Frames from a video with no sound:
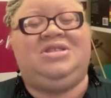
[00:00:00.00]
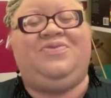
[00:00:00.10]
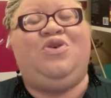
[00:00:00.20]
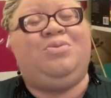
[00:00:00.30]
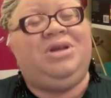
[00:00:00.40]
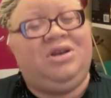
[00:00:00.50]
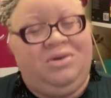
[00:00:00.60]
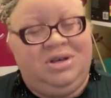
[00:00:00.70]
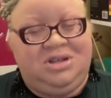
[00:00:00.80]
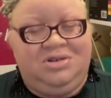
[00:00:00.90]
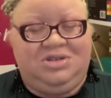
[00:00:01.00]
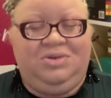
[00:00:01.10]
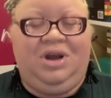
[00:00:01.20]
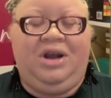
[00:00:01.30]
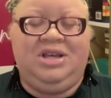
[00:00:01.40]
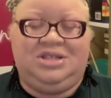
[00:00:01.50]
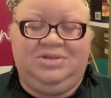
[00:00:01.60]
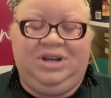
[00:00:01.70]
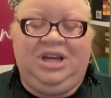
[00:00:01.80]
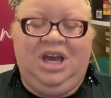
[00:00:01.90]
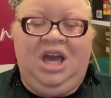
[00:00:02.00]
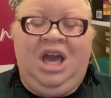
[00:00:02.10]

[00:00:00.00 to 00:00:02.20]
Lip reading: formerly known as Her Story, Our History.